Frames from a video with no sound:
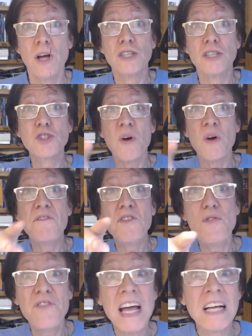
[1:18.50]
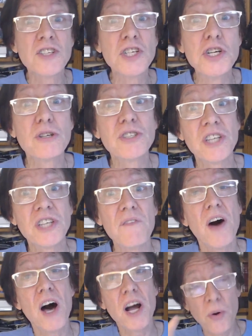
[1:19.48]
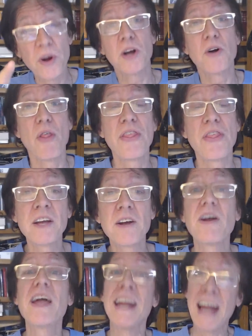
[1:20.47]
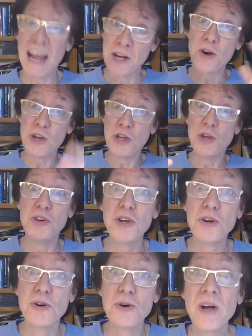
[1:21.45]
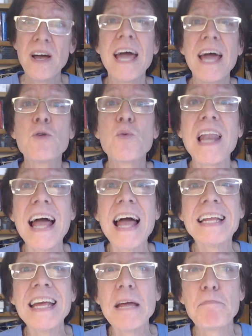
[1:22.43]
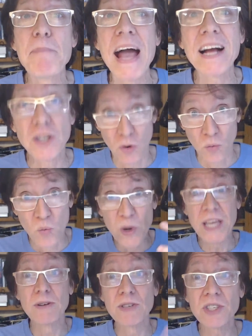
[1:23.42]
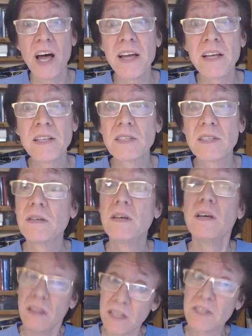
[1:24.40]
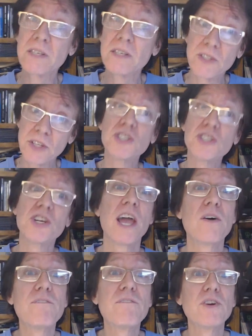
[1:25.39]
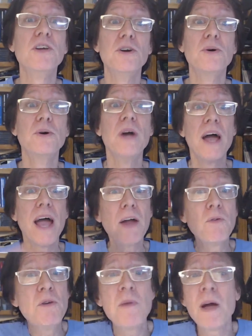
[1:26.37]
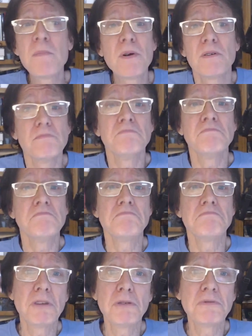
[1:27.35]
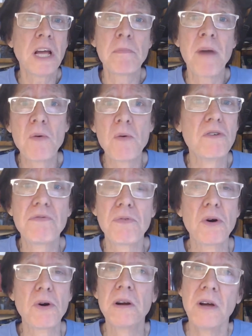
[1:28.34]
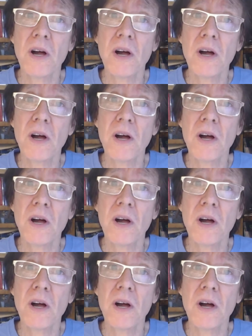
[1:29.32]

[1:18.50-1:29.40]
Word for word: So if you fancy yourself a critical thinker, and I know you do, and would like to get back to real science, this is the channel for you. And remember, don't take my word for it.